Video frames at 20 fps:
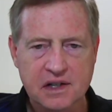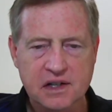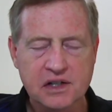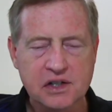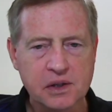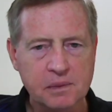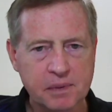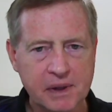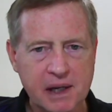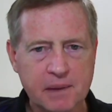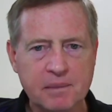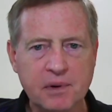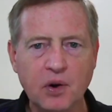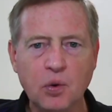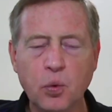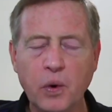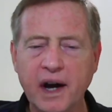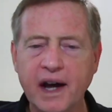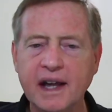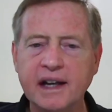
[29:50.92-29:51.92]
to
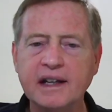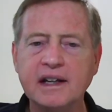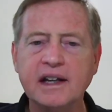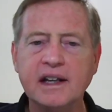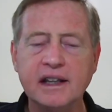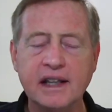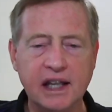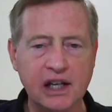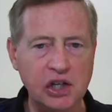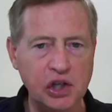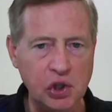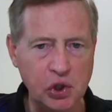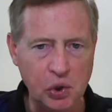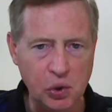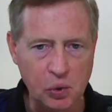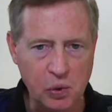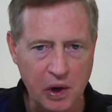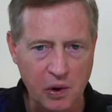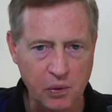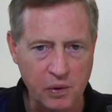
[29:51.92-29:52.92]
people when they
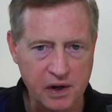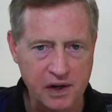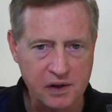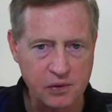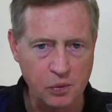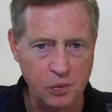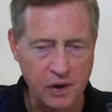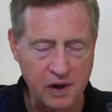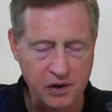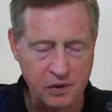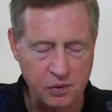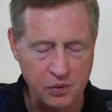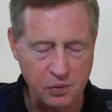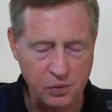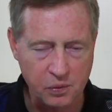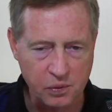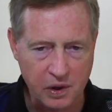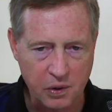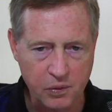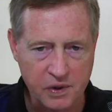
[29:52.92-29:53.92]
knew what, what, what,
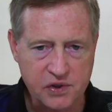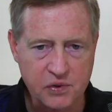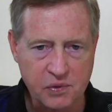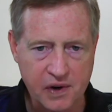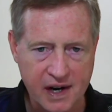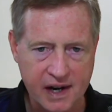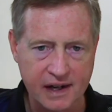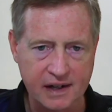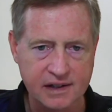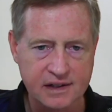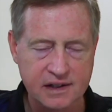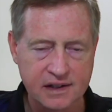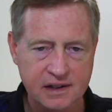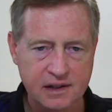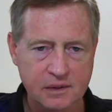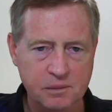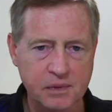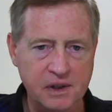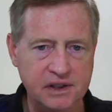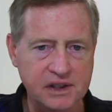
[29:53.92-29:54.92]
what was right,
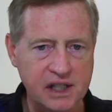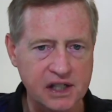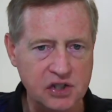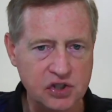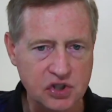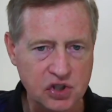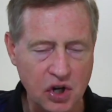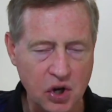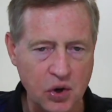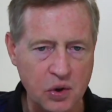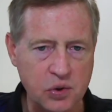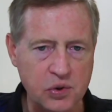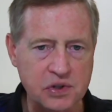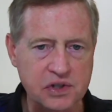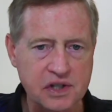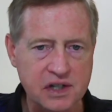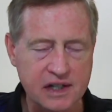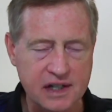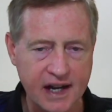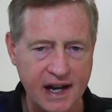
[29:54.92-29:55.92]
but they
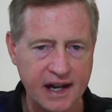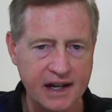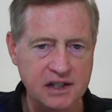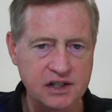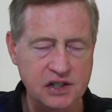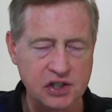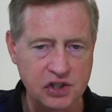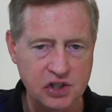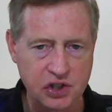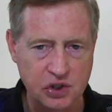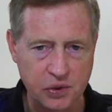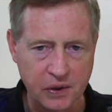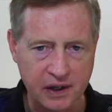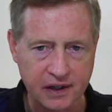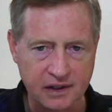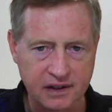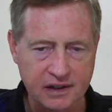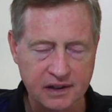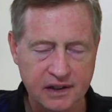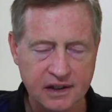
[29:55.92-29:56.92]
chose not to do it?
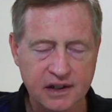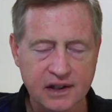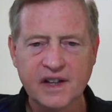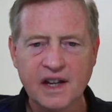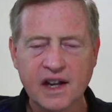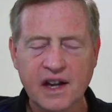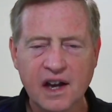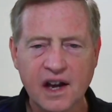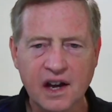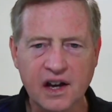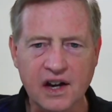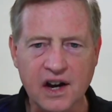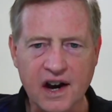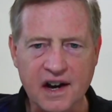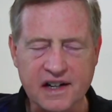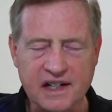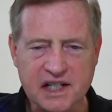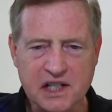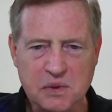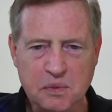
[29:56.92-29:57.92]

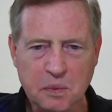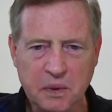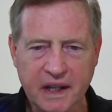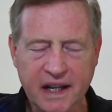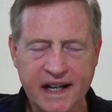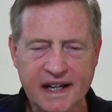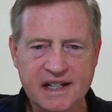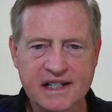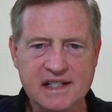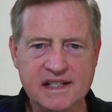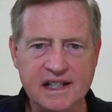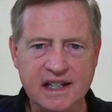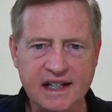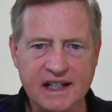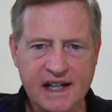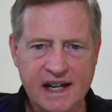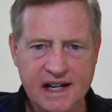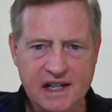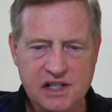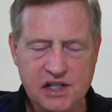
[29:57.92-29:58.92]
God explains the
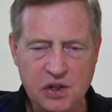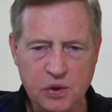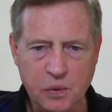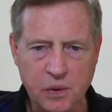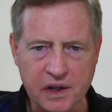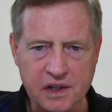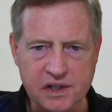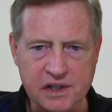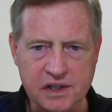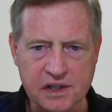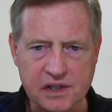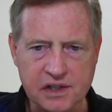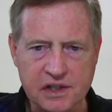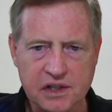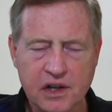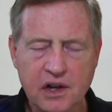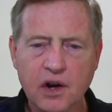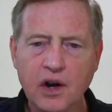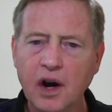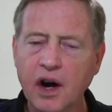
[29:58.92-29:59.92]
consequences
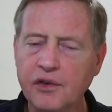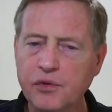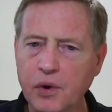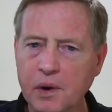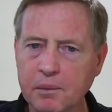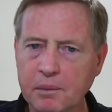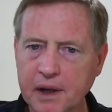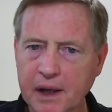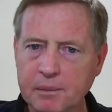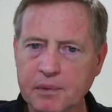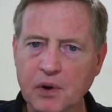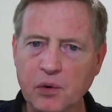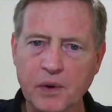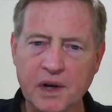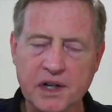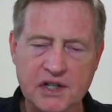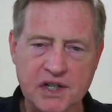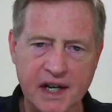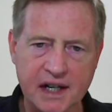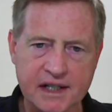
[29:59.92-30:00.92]
of when people
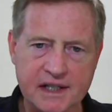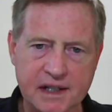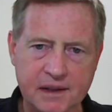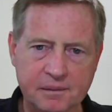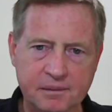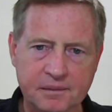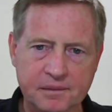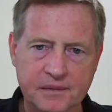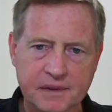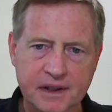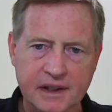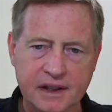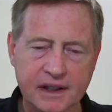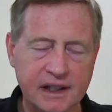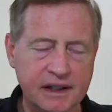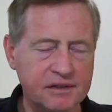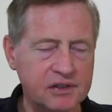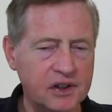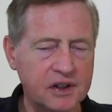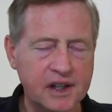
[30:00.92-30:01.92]
reject him,
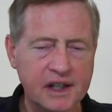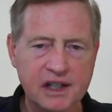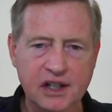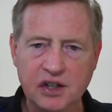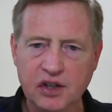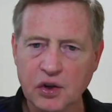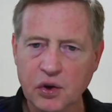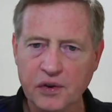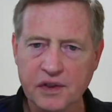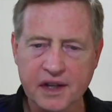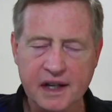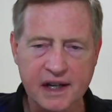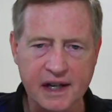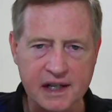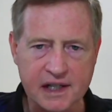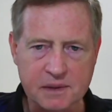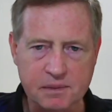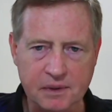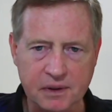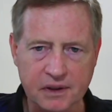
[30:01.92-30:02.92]
even though they didn't know the
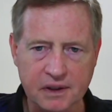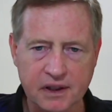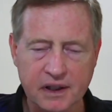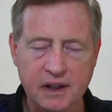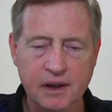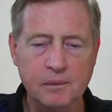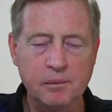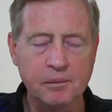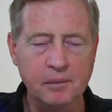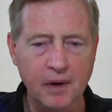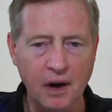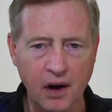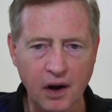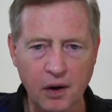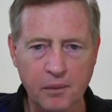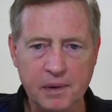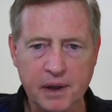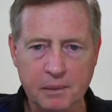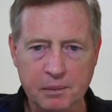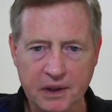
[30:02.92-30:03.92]
gospel
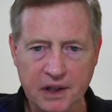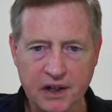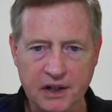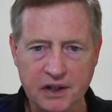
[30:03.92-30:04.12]
all people are